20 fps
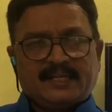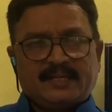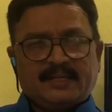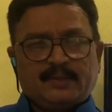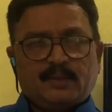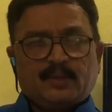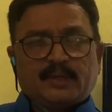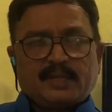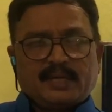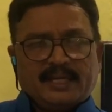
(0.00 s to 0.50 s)

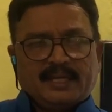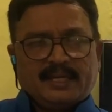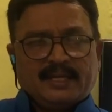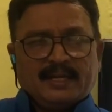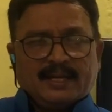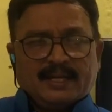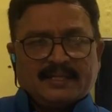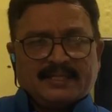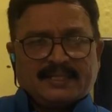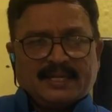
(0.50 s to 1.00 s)
Totally,
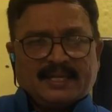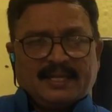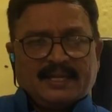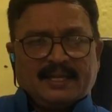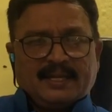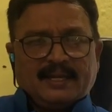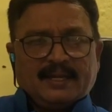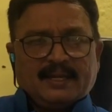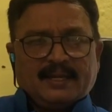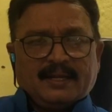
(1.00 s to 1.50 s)
say
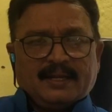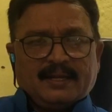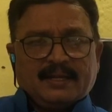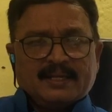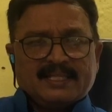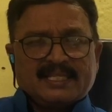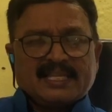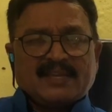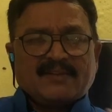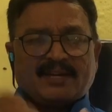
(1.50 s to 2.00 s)

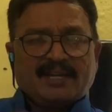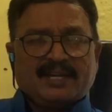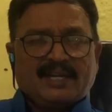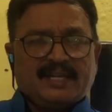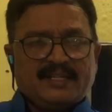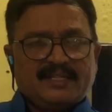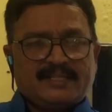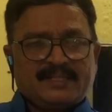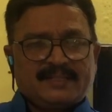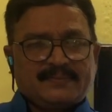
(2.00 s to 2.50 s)
7
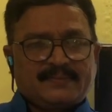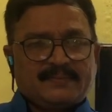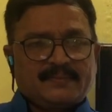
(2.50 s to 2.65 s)
days.